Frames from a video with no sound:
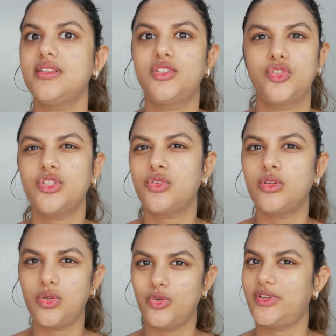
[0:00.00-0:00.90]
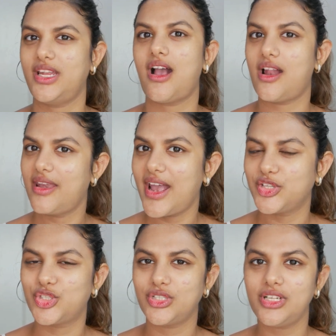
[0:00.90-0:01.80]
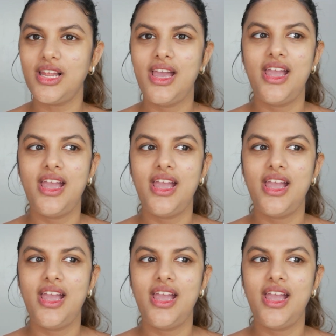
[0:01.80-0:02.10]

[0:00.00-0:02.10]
it's just going to look very unnatural.